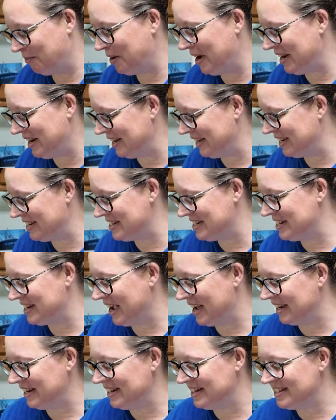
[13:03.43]
Waiting is
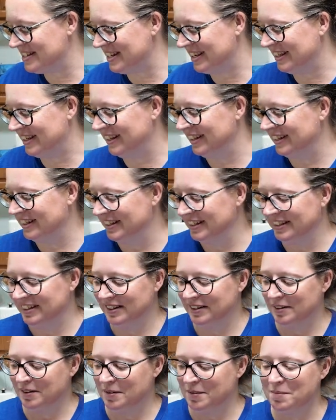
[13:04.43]
not easy.
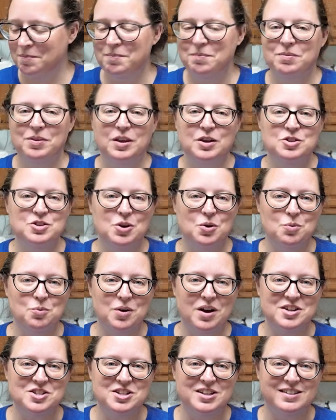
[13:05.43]
Don't
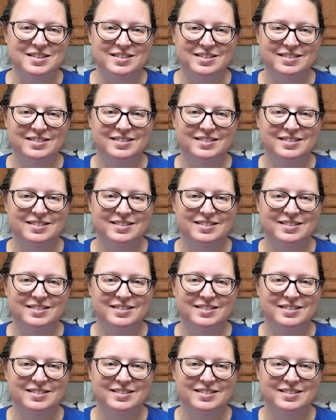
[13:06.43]
rush it.